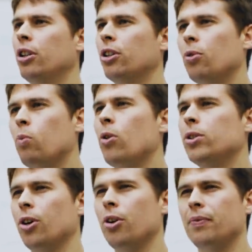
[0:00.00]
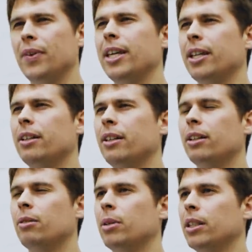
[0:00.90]
that the world is going vegan
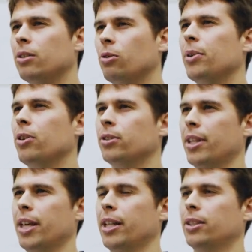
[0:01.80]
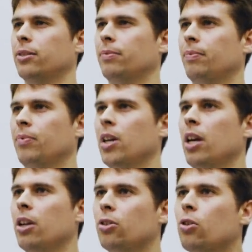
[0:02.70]
but it's not because of this.
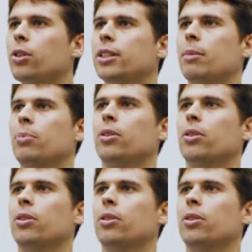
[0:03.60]
Nor is it